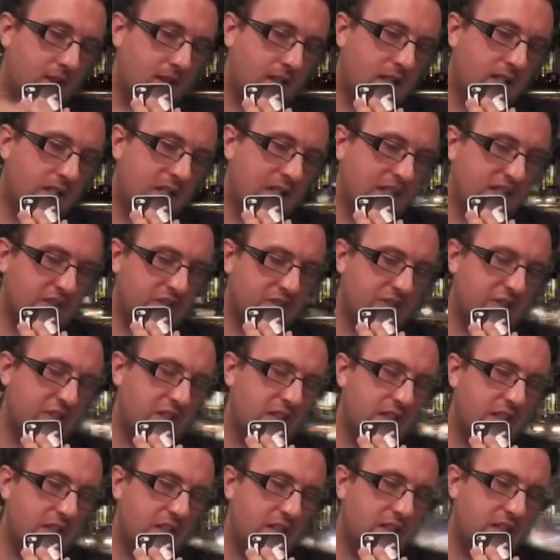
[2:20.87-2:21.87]

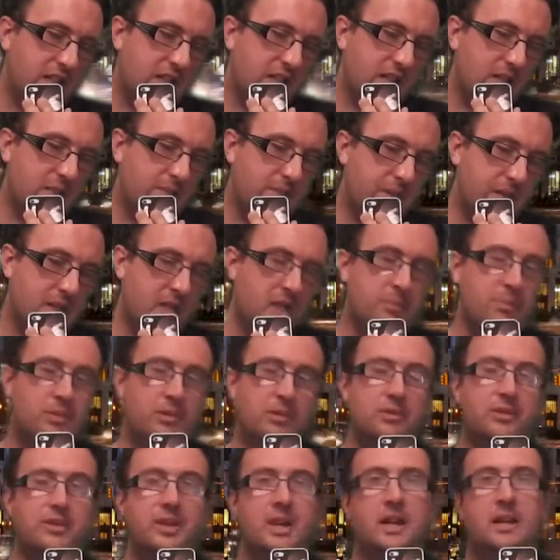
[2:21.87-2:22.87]
the
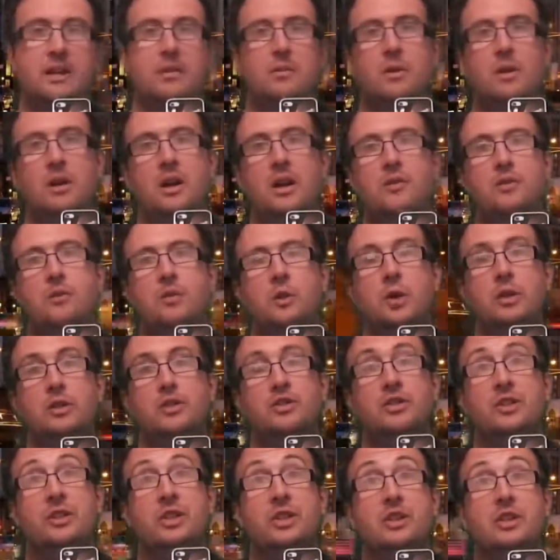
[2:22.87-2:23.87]
people that have
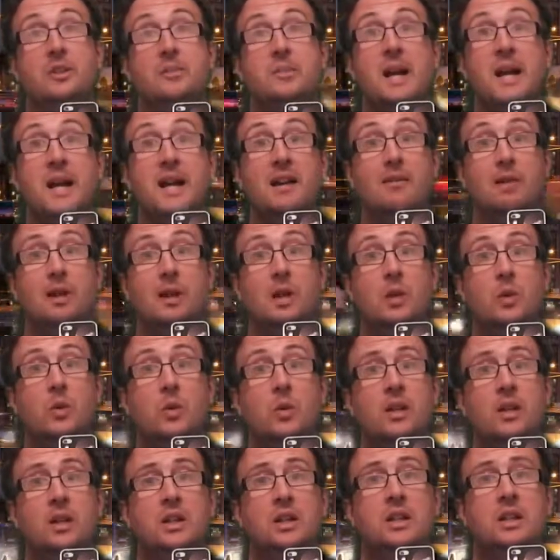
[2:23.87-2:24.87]
worked on the Camaro
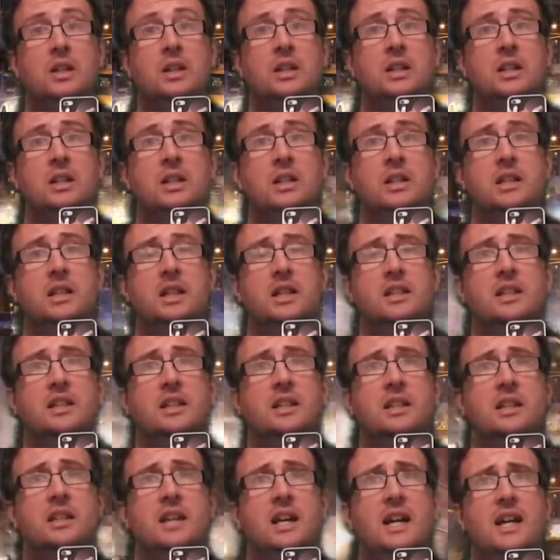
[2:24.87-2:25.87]
in like
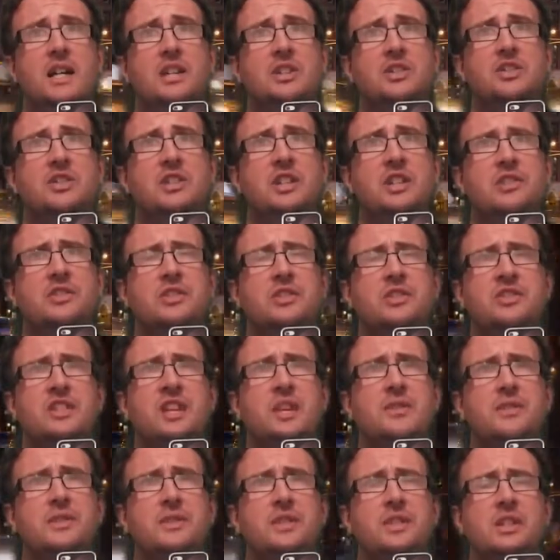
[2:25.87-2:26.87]
the last 6 to
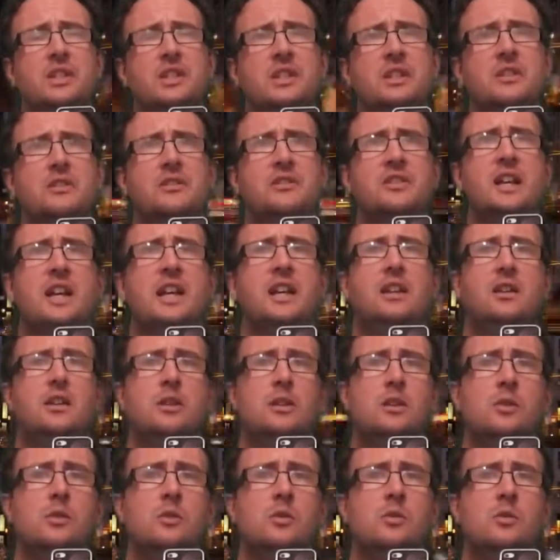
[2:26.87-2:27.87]
7 years,
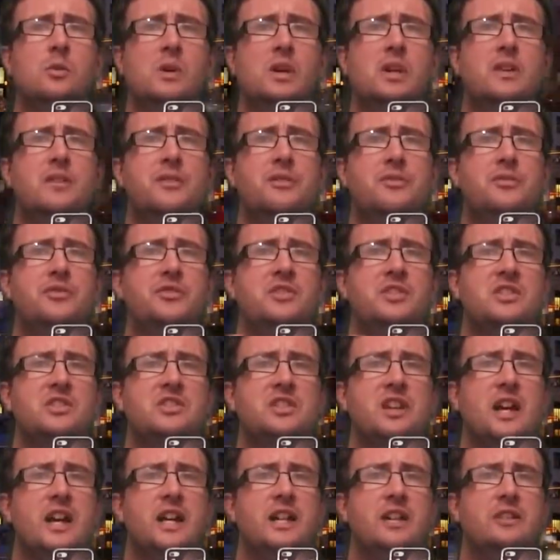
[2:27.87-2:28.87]
along with
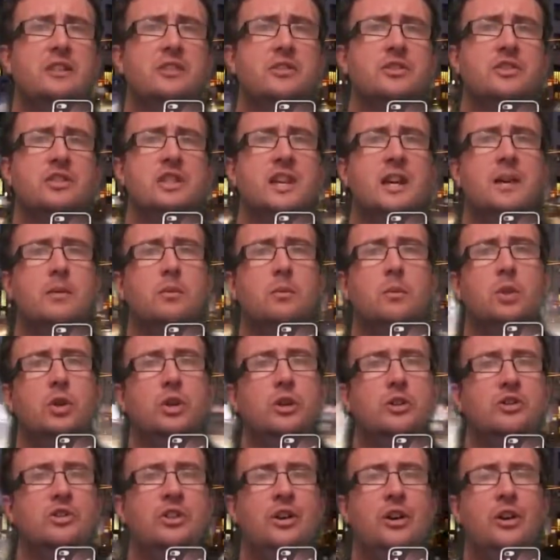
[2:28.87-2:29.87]
designers that
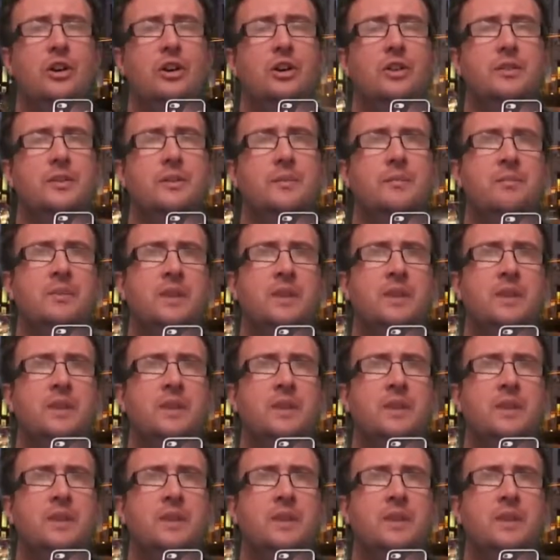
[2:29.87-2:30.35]
worked on